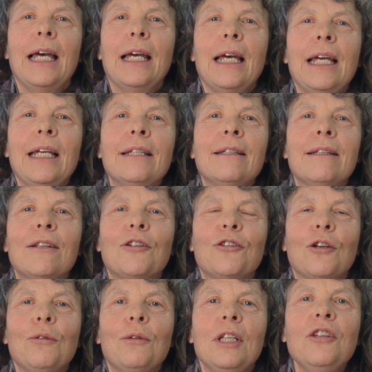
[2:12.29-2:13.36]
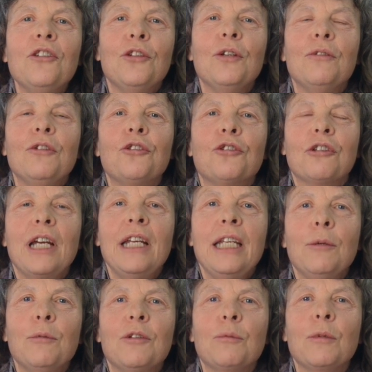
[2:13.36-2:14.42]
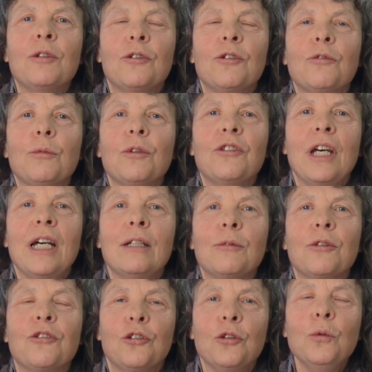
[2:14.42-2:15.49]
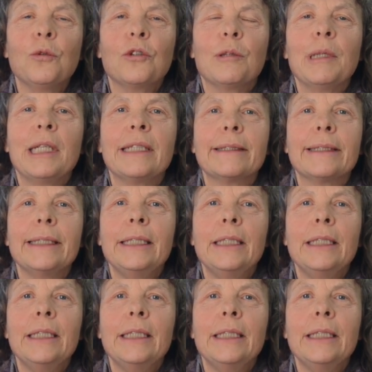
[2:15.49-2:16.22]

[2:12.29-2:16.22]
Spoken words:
And so in-service training was how it was talked about.